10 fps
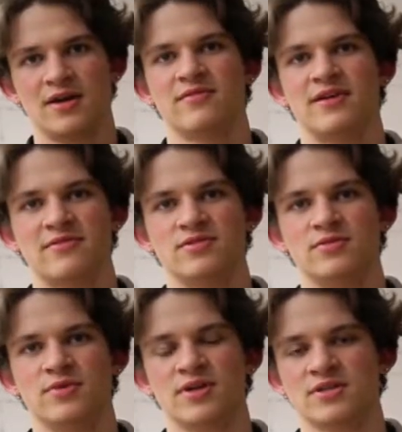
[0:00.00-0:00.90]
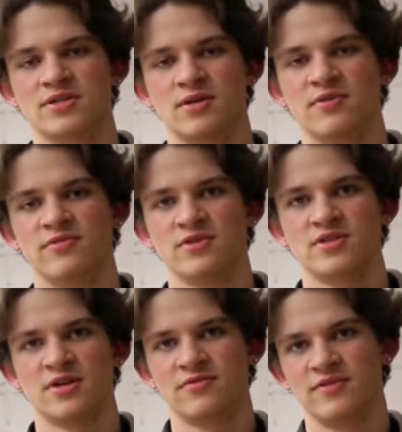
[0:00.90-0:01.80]
kind of have to bring some of
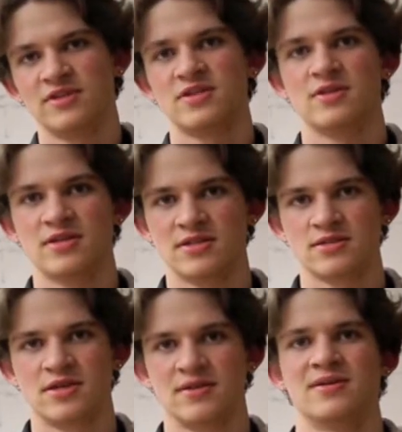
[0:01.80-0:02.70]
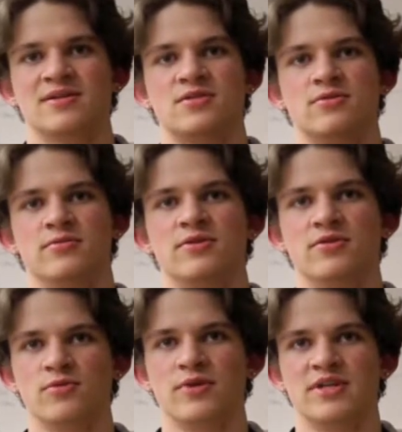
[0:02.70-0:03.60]
yourself into this, and that's a
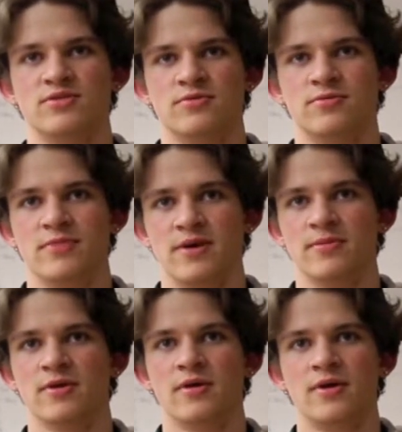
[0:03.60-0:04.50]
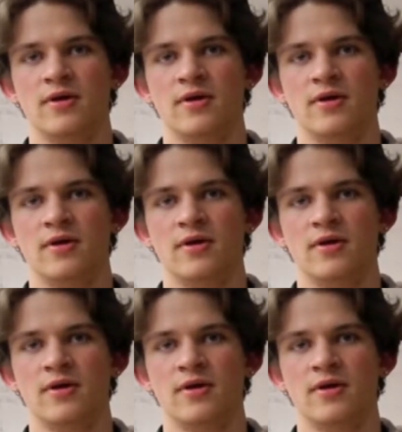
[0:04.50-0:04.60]
really good way to remember.